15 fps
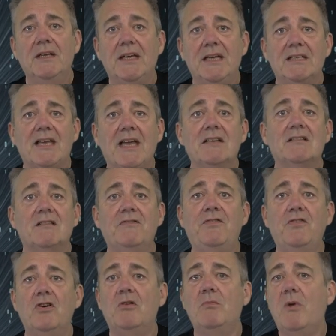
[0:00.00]
It takes the
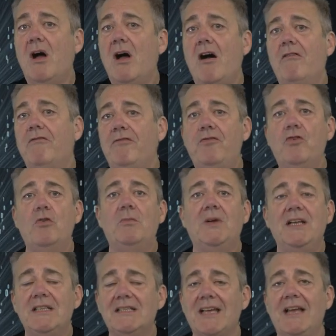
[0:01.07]
form of
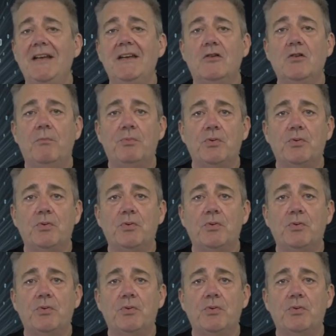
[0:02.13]
formerly technical